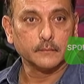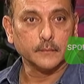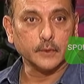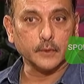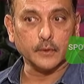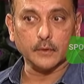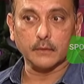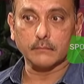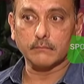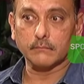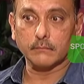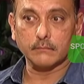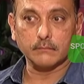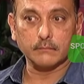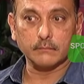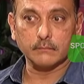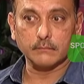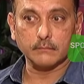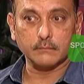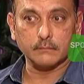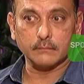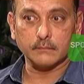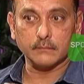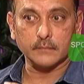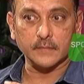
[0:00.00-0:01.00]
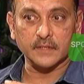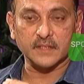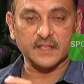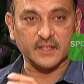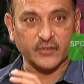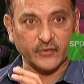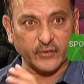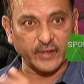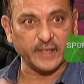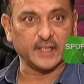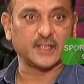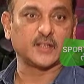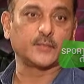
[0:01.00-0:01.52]
You know, the
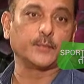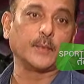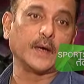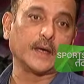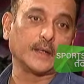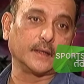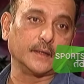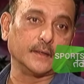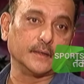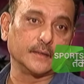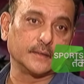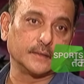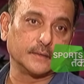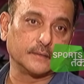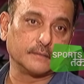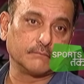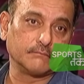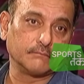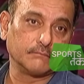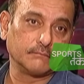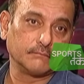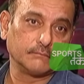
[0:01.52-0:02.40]
street smartness.